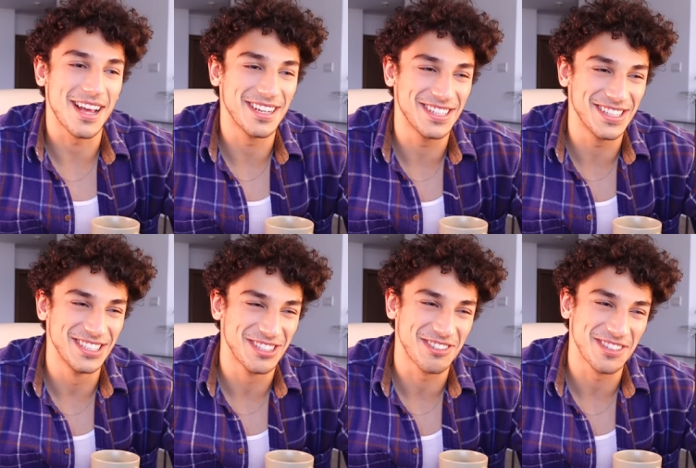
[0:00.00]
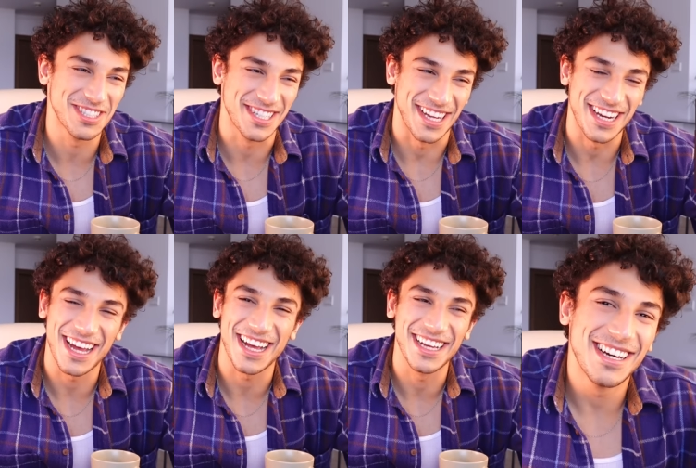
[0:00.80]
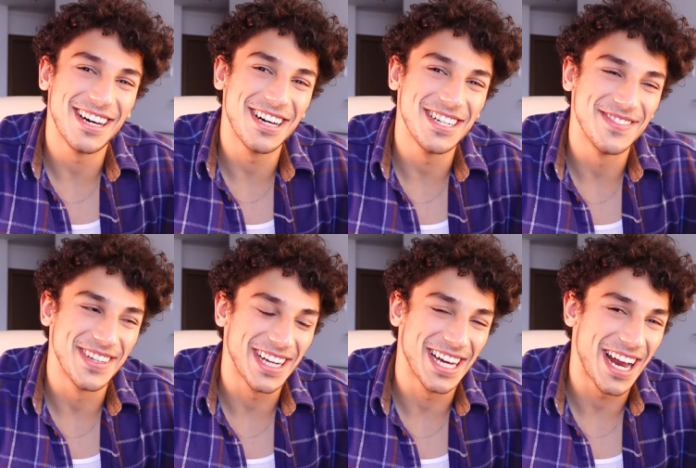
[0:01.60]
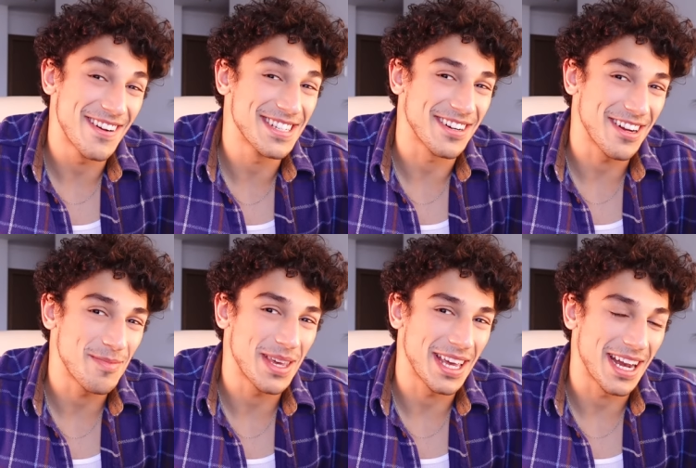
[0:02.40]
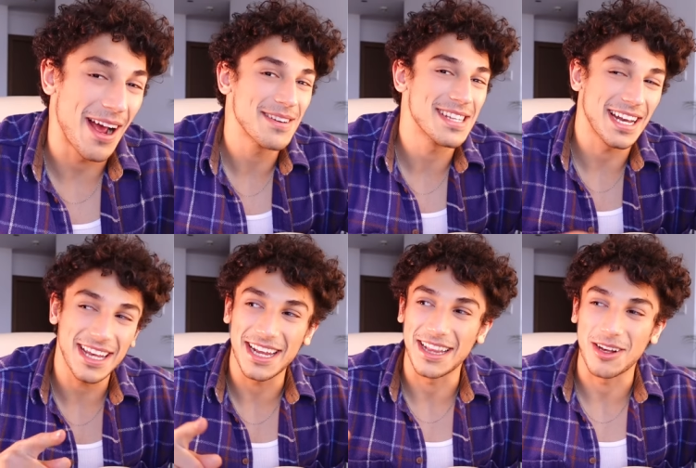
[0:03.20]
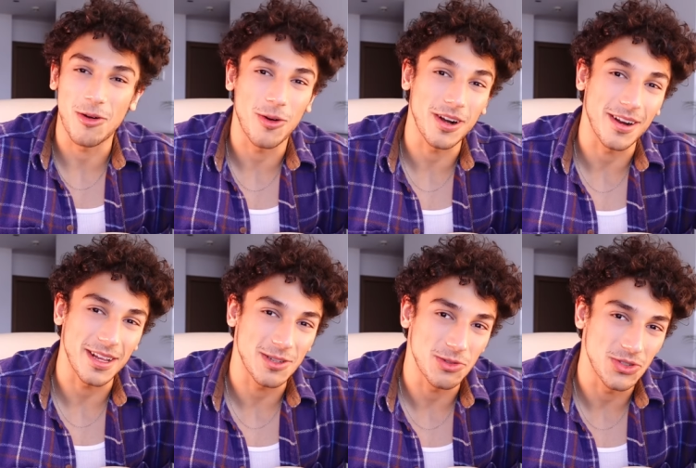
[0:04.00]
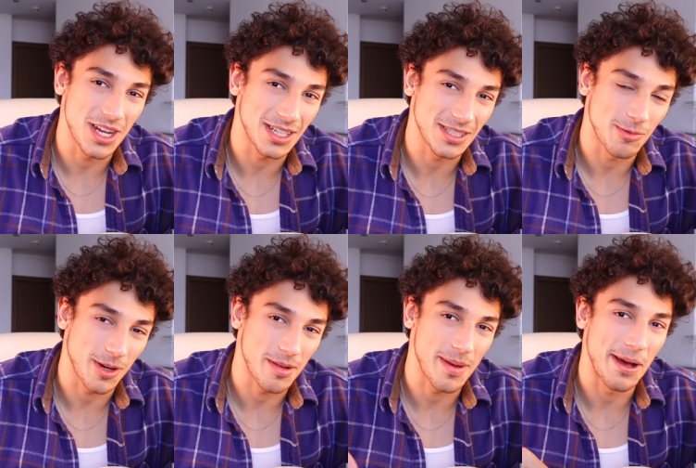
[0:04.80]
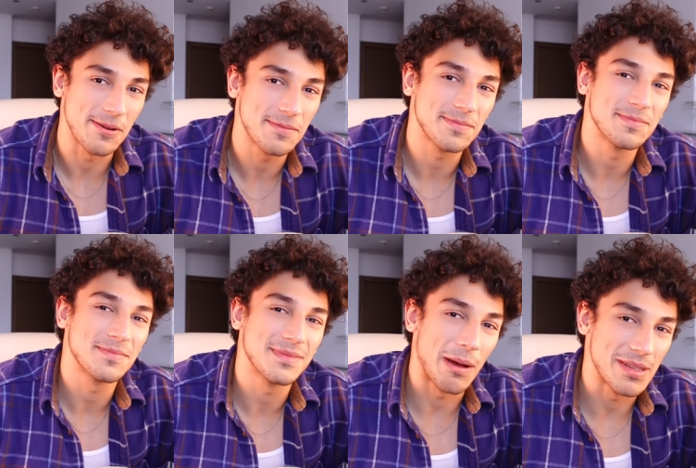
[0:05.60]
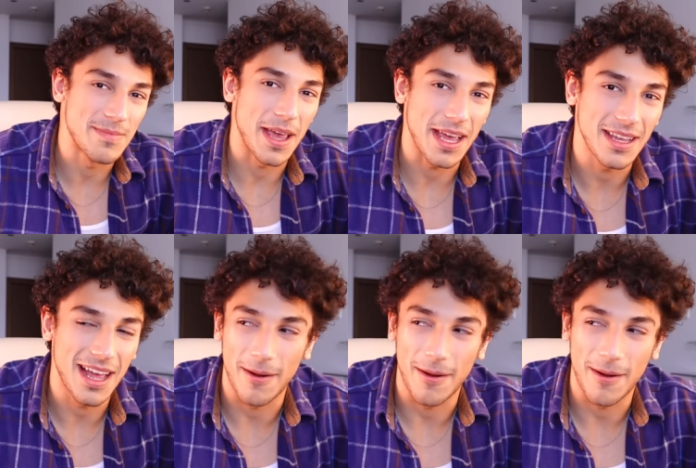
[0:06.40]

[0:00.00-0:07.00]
I could control shit. I oh my god, I was a creepy kid. I was that kid in the corner they told you not to worry about. That was me.